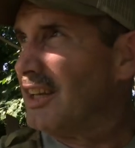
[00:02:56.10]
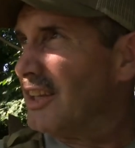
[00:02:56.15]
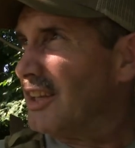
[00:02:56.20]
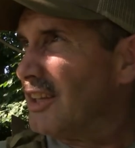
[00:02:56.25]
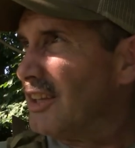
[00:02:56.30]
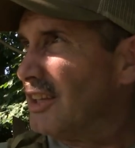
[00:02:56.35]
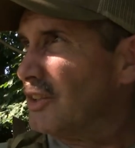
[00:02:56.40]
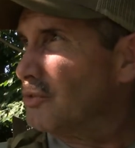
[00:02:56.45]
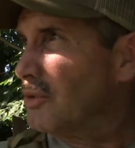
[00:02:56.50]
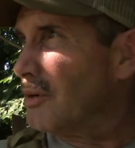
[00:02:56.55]

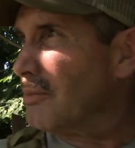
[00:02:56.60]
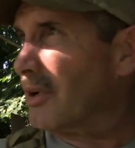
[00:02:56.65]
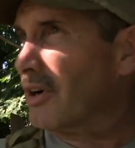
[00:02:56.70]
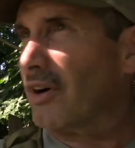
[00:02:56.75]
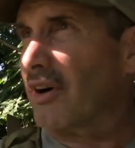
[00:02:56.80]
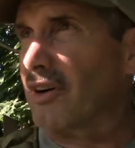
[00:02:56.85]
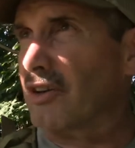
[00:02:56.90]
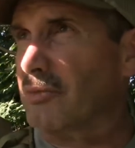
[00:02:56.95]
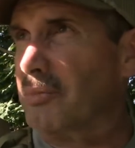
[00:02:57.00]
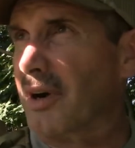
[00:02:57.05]
This way my
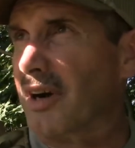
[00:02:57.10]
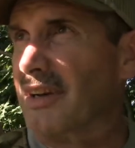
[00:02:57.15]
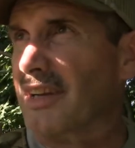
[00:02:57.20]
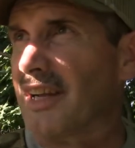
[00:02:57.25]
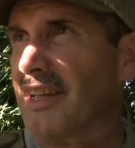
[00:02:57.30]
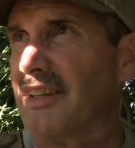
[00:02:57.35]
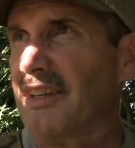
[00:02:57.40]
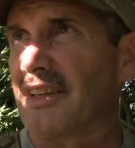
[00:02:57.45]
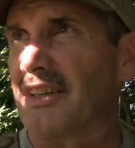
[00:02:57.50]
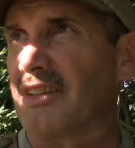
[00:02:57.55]
car's parked
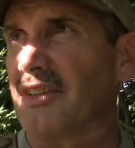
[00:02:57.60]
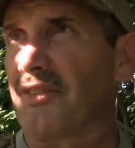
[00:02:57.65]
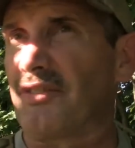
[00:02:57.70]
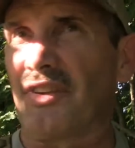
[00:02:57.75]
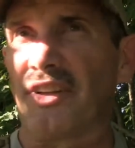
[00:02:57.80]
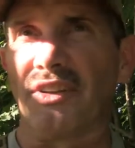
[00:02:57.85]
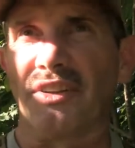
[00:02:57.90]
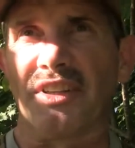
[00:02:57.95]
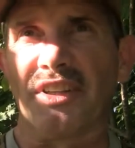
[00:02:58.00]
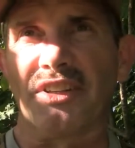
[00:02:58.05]
down there in the
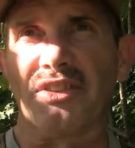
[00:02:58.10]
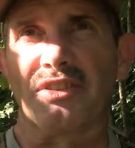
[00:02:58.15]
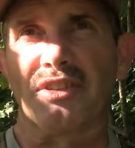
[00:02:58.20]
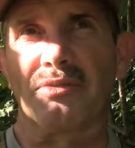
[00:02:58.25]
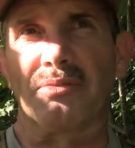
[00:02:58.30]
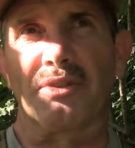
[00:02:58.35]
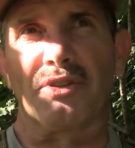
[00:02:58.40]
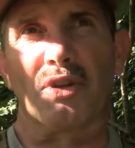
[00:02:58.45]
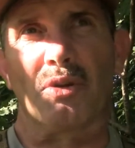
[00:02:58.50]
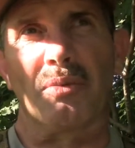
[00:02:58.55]
field entrance,
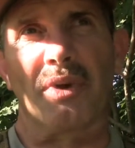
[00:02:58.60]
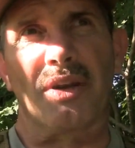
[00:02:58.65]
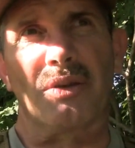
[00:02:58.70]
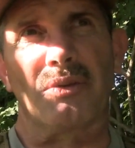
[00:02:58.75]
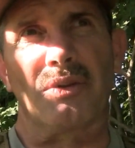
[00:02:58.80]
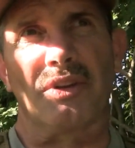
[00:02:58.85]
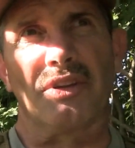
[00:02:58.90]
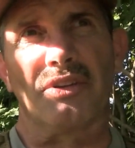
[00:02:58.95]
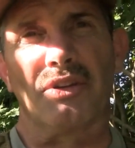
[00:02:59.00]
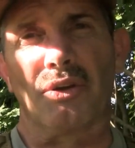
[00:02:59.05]
but nobody
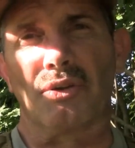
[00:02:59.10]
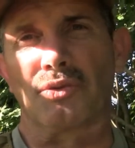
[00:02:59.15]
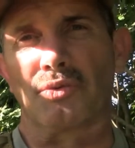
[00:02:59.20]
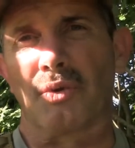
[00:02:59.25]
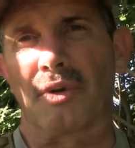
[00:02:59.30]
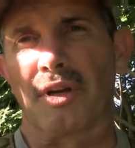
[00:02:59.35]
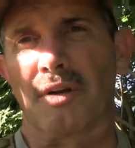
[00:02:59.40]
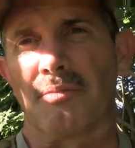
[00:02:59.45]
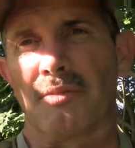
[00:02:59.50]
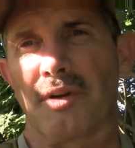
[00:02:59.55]
really knows
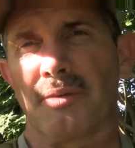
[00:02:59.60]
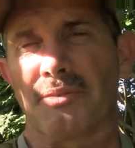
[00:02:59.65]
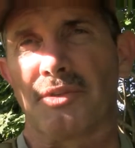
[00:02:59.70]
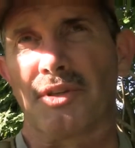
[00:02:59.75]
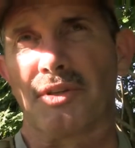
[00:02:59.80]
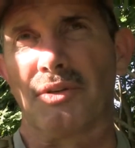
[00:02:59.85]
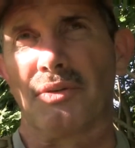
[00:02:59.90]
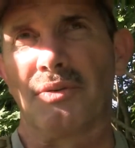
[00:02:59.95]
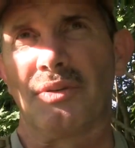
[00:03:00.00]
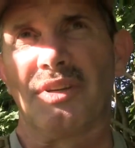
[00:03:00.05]
what I'm up
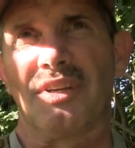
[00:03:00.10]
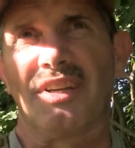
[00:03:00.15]
to.